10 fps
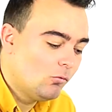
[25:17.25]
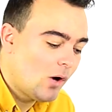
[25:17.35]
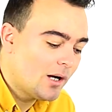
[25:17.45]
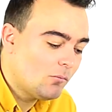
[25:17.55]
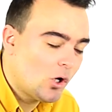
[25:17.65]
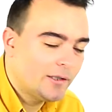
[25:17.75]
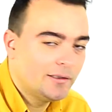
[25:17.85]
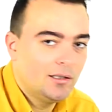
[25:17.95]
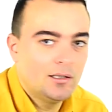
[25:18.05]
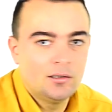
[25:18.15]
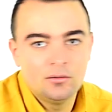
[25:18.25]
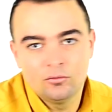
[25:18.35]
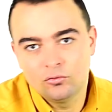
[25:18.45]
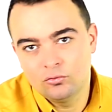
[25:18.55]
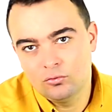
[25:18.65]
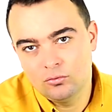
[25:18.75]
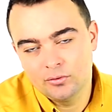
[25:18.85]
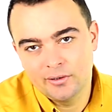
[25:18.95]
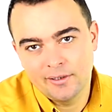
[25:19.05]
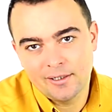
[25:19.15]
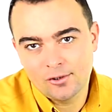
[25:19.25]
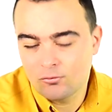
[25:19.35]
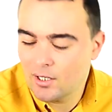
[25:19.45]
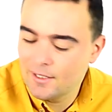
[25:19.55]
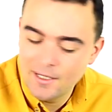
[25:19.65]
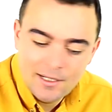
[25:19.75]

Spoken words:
one model to the next one,